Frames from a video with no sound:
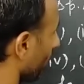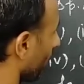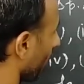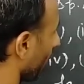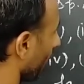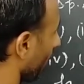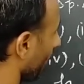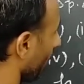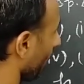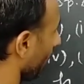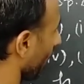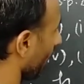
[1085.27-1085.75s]

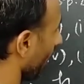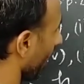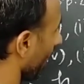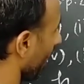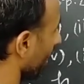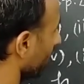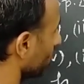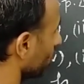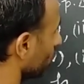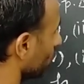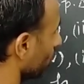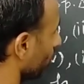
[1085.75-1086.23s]
mind
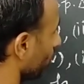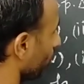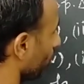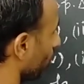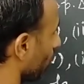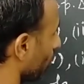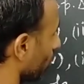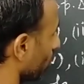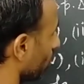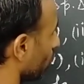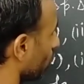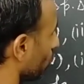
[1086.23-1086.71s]
h
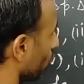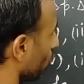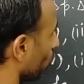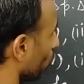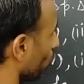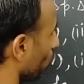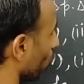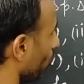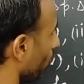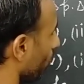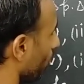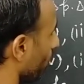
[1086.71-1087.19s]
upon
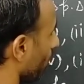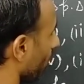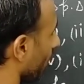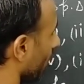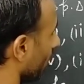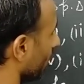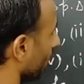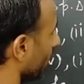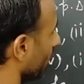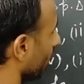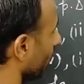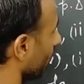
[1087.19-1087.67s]
2
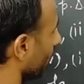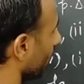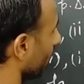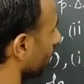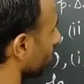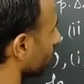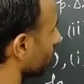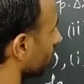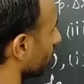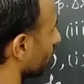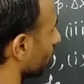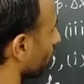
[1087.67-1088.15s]
pi
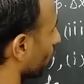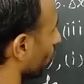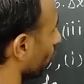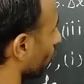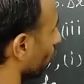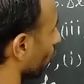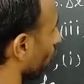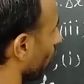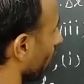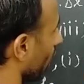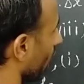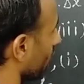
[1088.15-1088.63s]
is equal
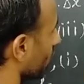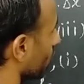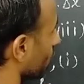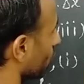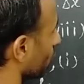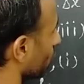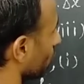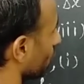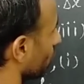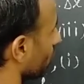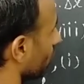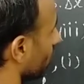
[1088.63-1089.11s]
to h
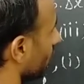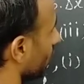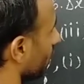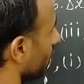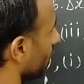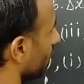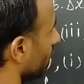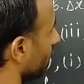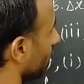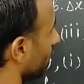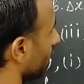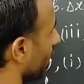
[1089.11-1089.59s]

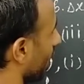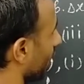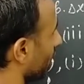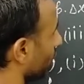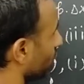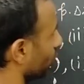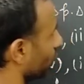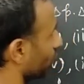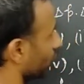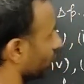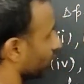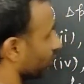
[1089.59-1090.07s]

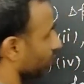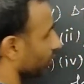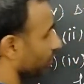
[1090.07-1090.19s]
dash.